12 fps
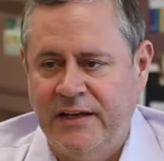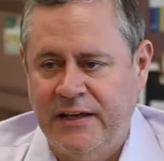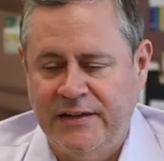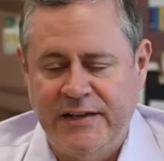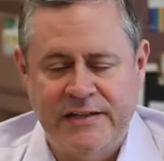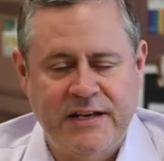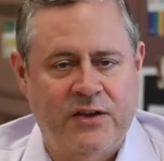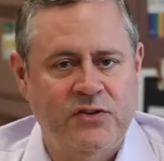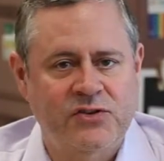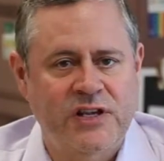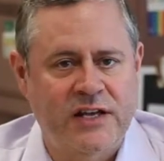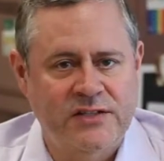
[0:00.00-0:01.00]
And they tell their
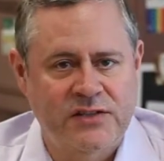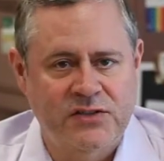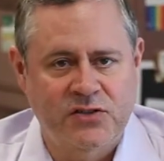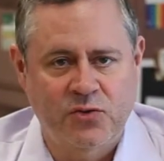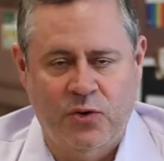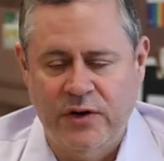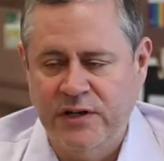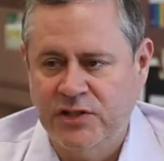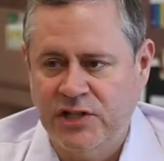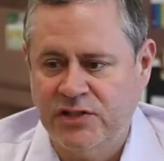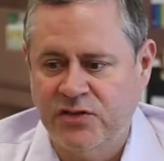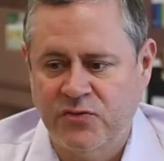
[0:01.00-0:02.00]
sides of the story, and
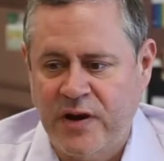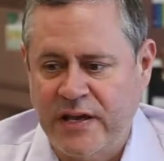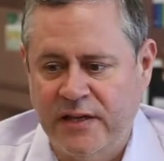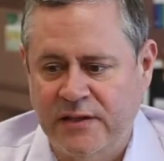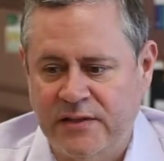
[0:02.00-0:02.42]
Justice Rankin